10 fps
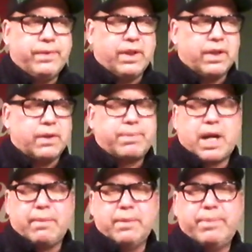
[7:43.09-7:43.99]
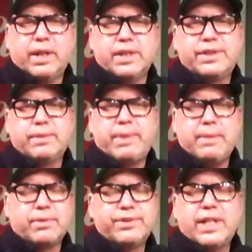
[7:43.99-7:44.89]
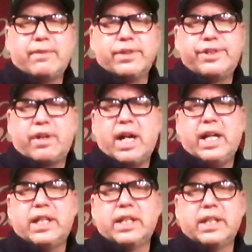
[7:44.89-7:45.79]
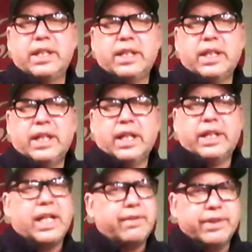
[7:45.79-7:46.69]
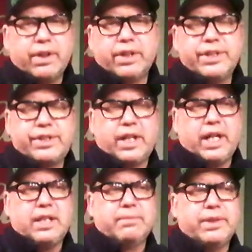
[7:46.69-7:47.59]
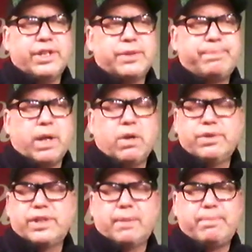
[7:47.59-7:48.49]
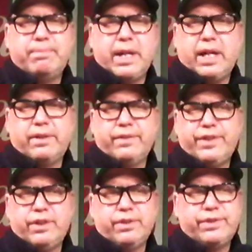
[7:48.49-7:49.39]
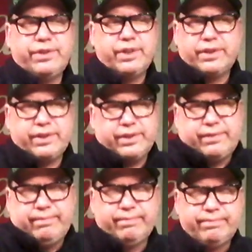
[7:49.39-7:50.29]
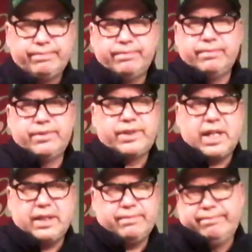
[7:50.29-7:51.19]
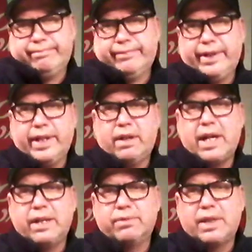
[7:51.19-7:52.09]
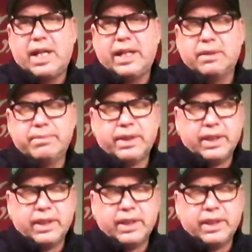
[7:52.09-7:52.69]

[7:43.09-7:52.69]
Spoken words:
They're probably beers that people's never drank, never going to drink, but just post up bad reviews just to say, I don't like them.